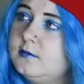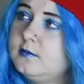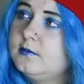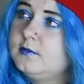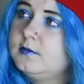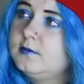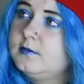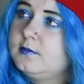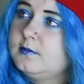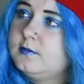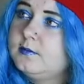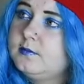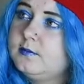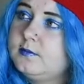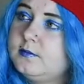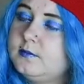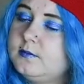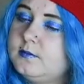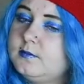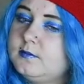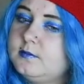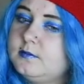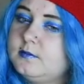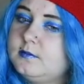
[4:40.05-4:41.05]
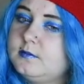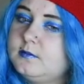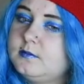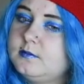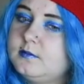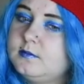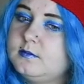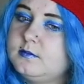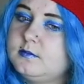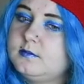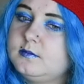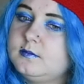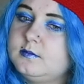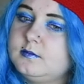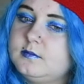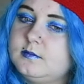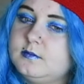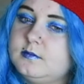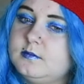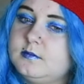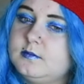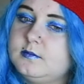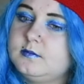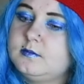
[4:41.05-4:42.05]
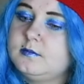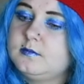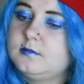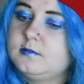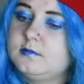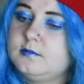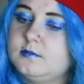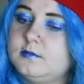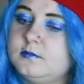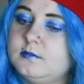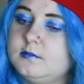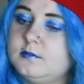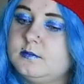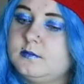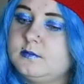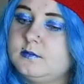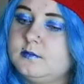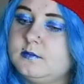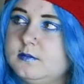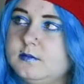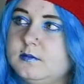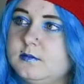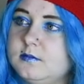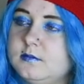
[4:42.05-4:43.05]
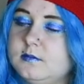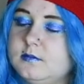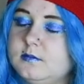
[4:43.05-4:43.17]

(not speaking)